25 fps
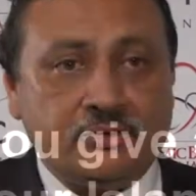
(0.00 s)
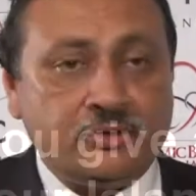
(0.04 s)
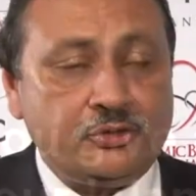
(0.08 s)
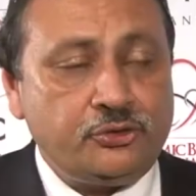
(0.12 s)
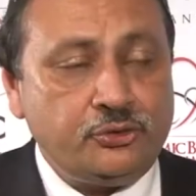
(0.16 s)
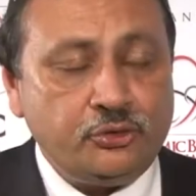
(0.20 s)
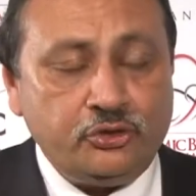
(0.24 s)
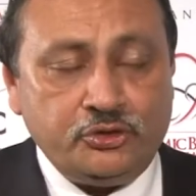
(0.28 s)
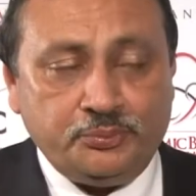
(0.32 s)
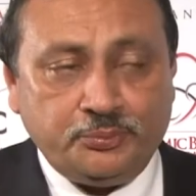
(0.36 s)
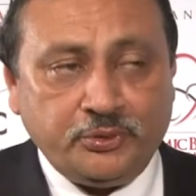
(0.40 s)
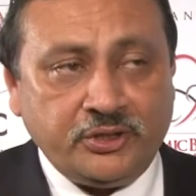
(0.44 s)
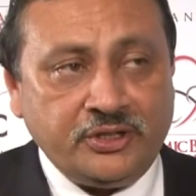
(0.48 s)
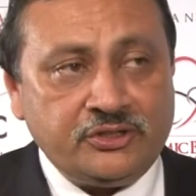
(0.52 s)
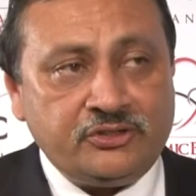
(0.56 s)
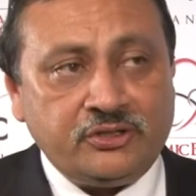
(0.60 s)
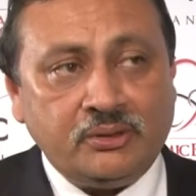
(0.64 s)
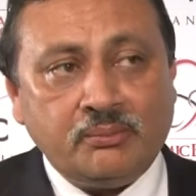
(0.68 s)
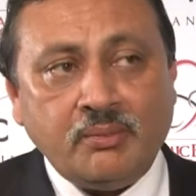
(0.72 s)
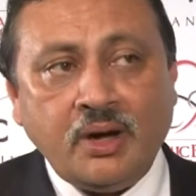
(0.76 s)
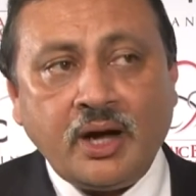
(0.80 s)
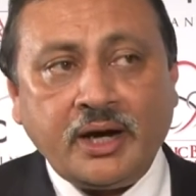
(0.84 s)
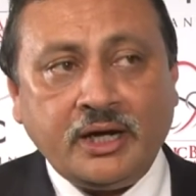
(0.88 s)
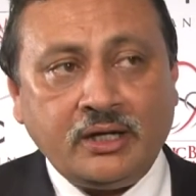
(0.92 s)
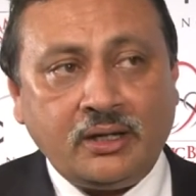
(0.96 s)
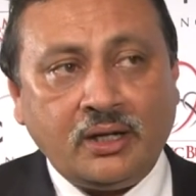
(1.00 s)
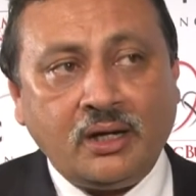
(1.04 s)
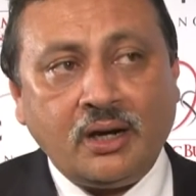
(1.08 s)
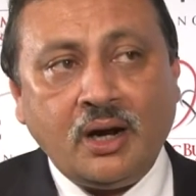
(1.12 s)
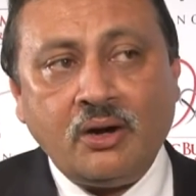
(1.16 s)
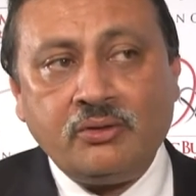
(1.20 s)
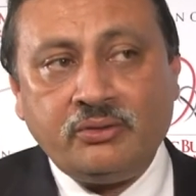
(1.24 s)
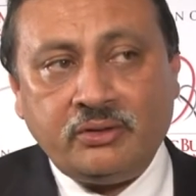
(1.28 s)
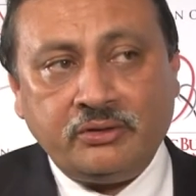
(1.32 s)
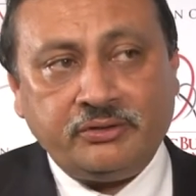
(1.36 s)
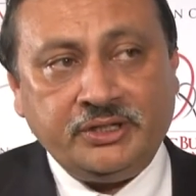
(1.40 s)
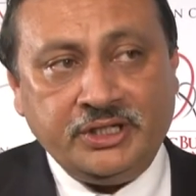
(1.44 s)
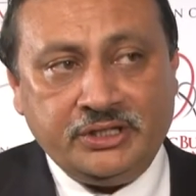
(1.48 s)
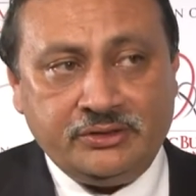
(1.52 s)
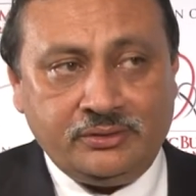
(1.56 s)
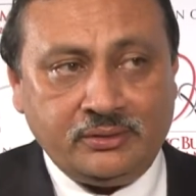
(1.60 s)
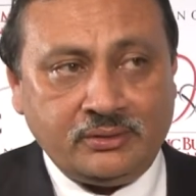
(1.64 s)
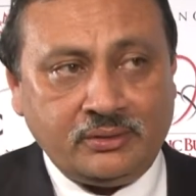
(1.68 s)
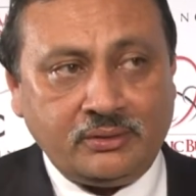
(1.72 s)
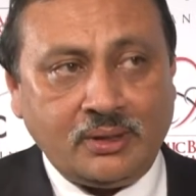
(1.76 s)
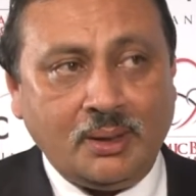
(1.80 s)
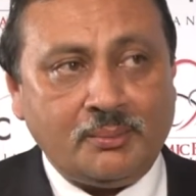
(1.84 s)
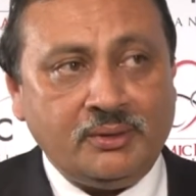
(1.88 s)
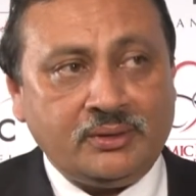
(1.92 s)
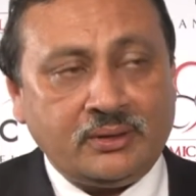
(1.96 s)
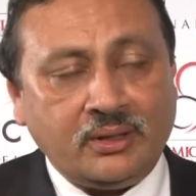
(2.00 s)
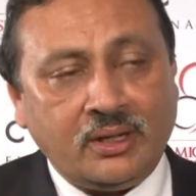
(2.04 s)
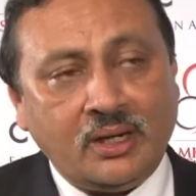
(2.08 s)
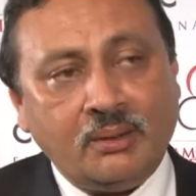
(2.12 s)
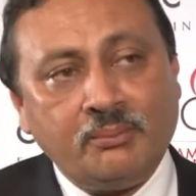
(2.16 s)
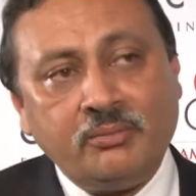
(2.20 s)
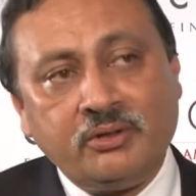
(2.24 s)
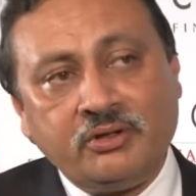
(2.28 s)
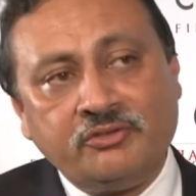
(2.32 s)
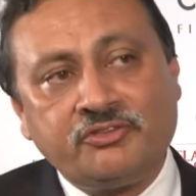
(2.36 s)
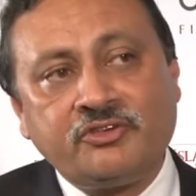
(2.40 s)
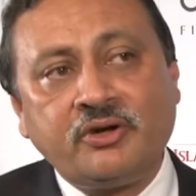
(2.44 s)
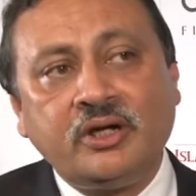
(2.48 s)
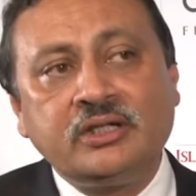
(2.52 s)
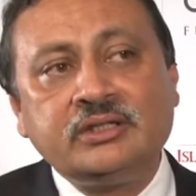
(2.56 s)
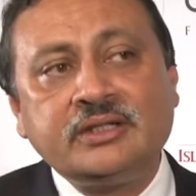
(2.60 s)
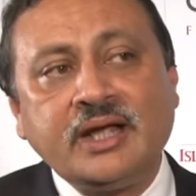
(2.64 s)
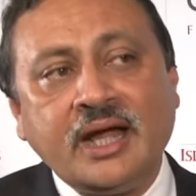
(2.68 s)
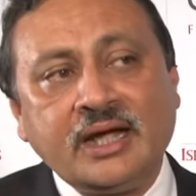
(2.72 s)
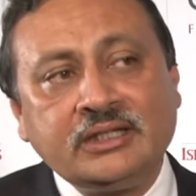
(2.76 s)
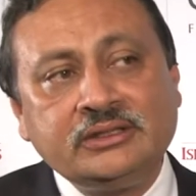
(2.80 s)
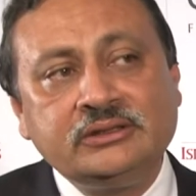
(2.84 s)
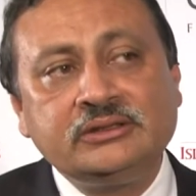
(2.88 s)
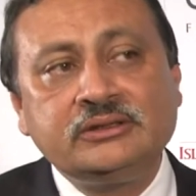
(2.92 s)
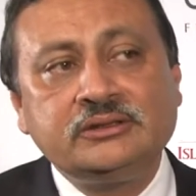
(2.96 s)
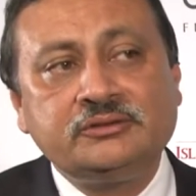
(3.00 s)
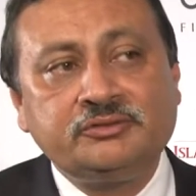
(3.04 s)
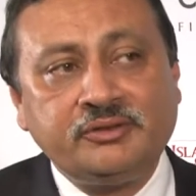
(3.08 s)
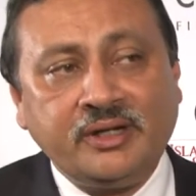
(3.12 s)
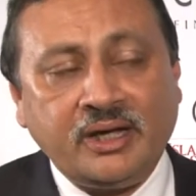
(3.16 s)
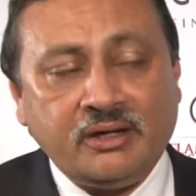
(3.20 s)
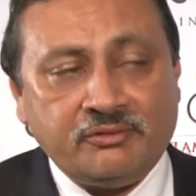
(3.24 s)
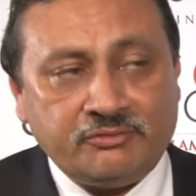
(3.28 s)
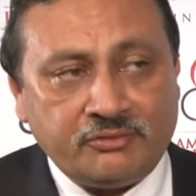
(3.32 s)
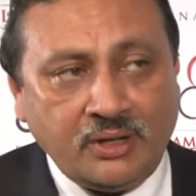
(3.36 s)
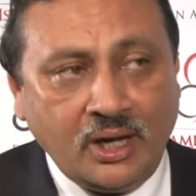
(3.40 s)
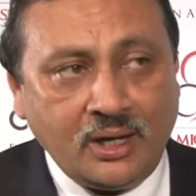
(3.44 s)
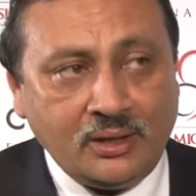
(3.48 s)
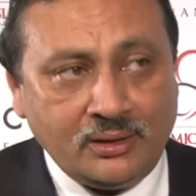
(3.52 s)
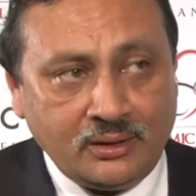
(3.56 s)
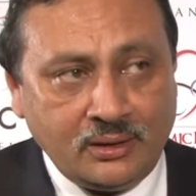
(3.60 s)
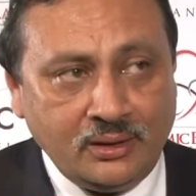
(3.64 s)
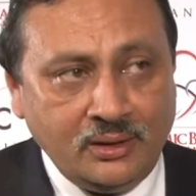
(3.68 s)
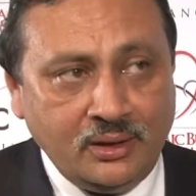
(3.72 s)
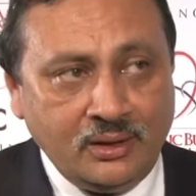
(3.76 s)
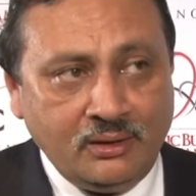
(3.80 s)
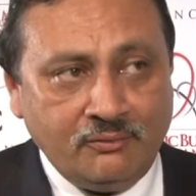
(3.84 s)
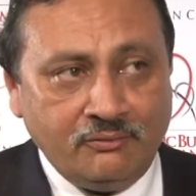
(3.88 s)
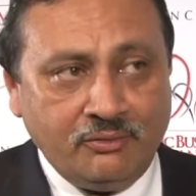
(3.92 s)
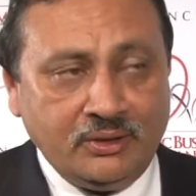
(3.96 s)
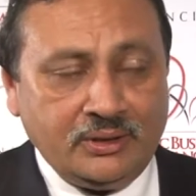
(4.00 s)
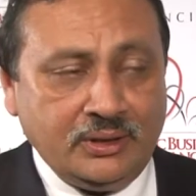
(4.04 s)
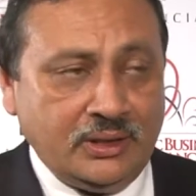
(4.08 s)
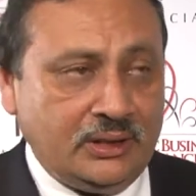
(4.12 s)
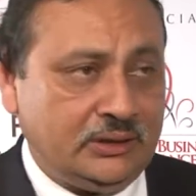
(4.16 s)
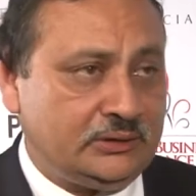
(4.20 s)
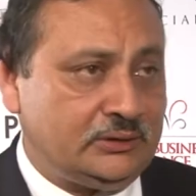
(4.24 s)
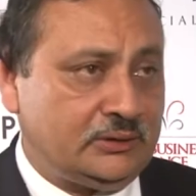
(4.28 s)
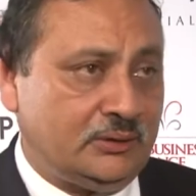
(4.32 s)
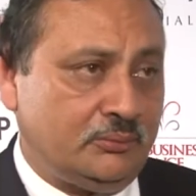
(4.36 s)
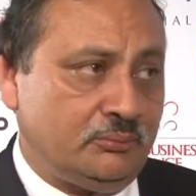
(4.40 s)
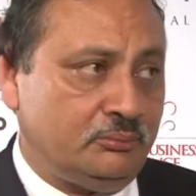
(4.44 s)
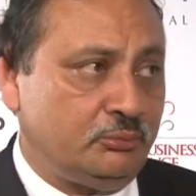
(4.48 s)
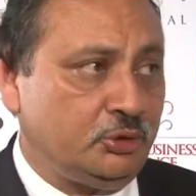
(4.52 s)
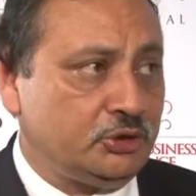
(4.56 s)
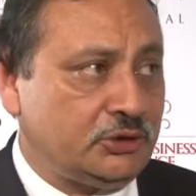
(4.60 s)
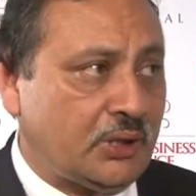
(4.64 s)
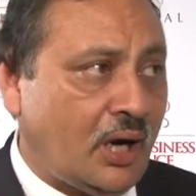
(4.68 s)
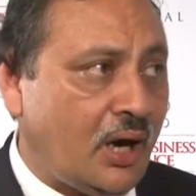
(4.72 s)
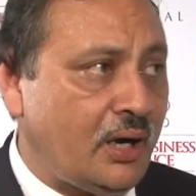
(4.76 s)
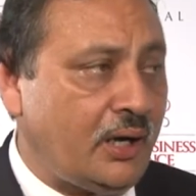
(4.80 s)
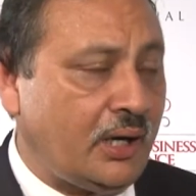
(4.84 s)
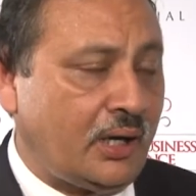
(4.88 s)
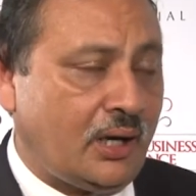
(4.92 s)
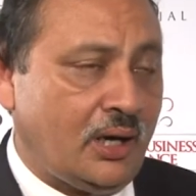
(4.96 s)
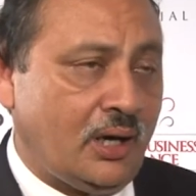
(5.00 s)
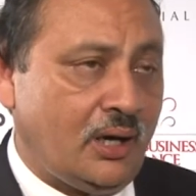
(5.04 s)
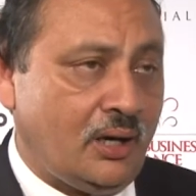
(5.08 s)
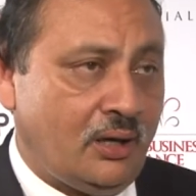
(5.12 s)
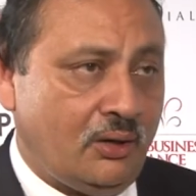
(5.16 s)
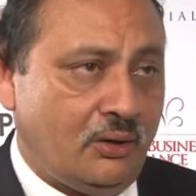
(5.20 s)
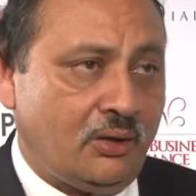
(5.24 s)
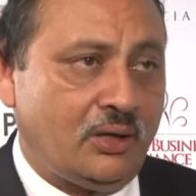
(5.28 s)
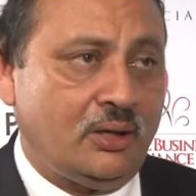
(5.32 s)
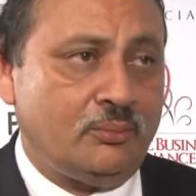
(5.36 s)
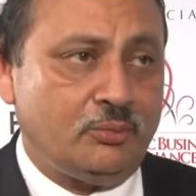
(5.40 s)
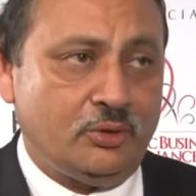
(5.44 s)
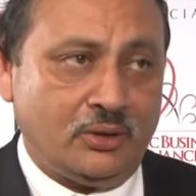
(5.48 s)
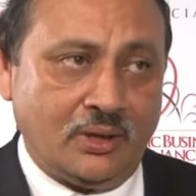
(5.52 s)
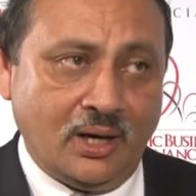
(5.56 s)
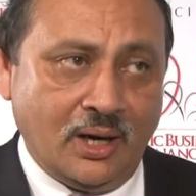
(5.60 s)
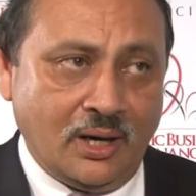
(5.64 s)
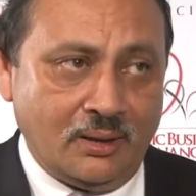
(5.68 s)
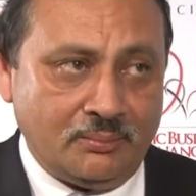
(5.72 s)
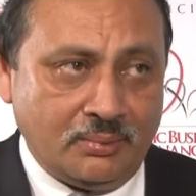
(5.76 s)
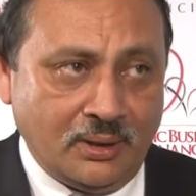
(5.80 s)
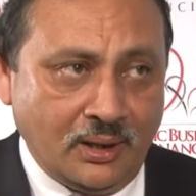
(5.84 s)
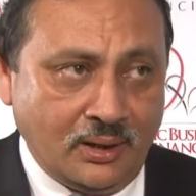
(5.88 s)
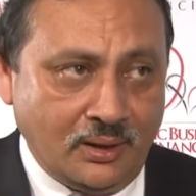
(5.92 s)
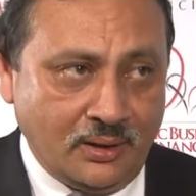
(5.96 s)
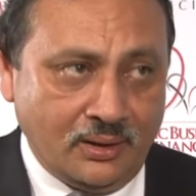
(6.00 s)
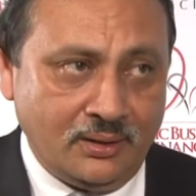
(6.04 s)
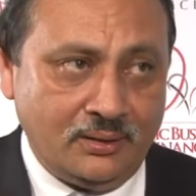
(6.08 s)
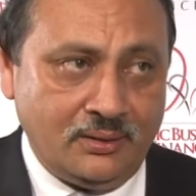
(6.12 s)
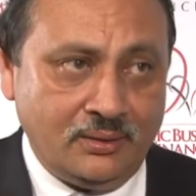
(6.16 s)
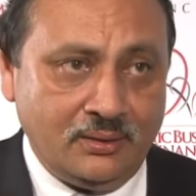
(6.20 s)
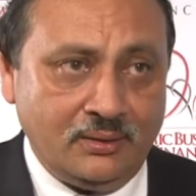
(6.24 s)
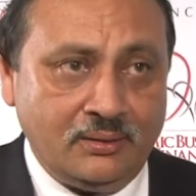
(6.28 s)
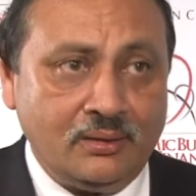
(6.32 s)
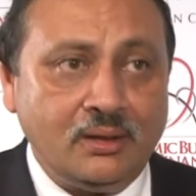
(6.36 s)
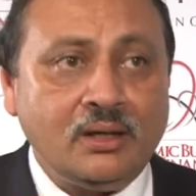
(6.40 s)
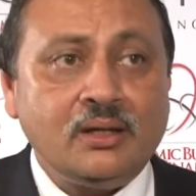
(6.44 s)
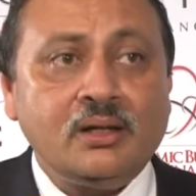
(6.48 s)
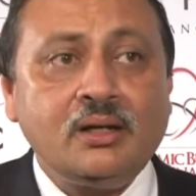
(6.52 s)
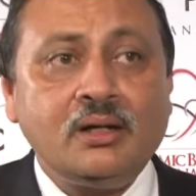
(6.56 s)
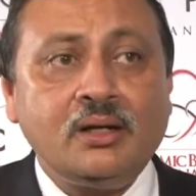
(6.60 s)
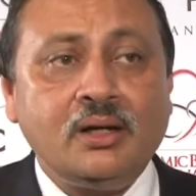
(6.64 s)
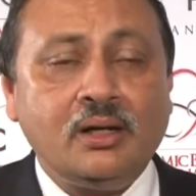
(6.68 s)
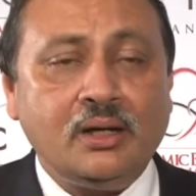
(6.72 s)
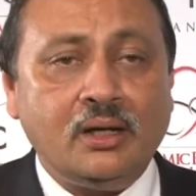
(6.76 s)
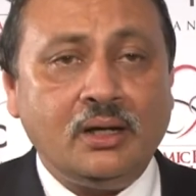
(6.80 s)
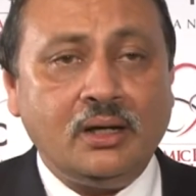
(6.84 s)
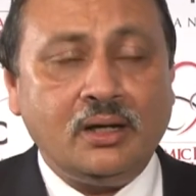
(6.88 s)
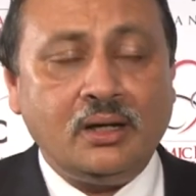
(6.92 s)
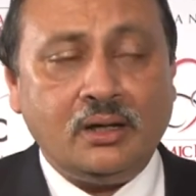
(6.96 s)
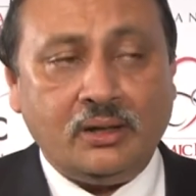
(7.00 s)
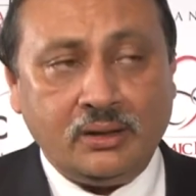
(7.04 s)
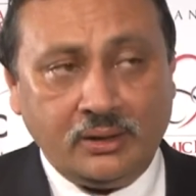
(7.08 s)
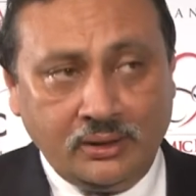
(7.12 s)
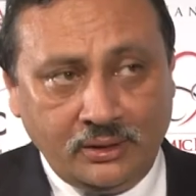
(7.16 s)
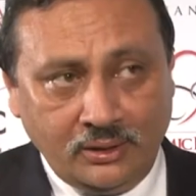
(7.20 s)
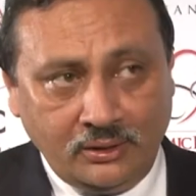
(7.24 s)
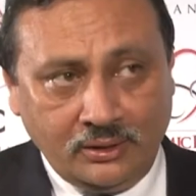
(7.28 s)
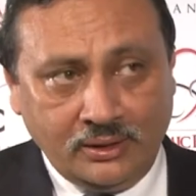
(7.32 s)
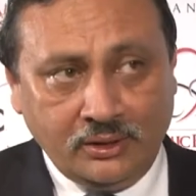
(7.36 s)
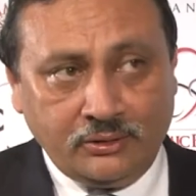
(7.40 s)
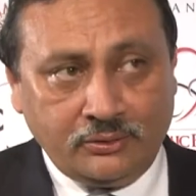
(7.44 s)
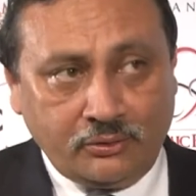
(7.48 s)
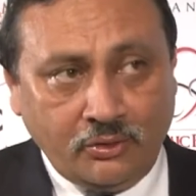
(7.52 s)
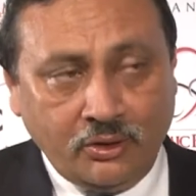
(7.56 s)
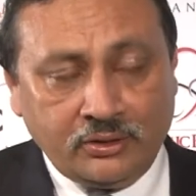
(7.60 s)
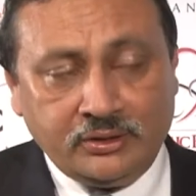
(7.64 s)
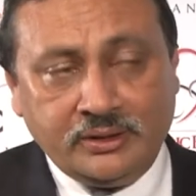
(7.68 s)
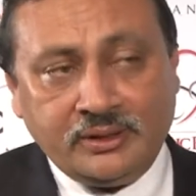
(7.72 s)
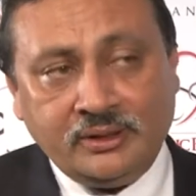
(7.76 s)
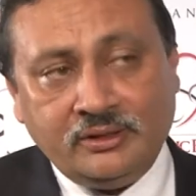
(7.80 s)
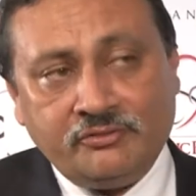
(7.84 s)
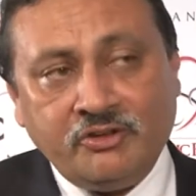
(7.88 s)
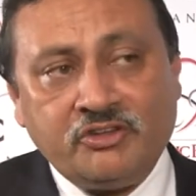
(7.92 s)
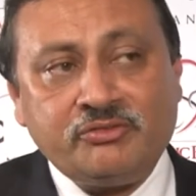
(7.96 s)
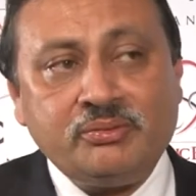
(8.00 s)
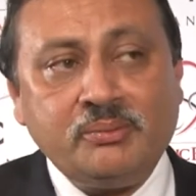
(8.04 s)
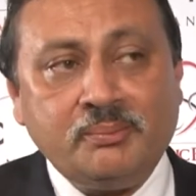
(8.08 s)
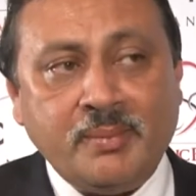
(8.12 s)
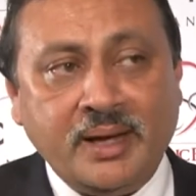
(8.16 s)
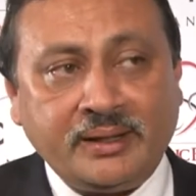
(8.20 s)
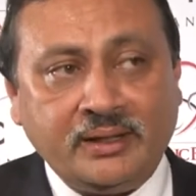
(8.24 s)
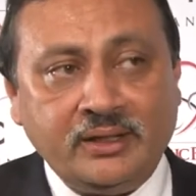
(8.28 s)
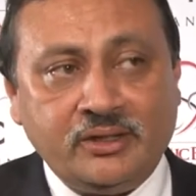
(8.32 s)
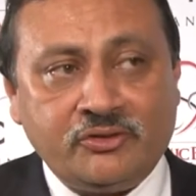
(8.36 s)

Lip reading: huge potential market around the region. I mean, the number of transactions we have done, whether it's a Musharaka or a Murhaba, on the investment banking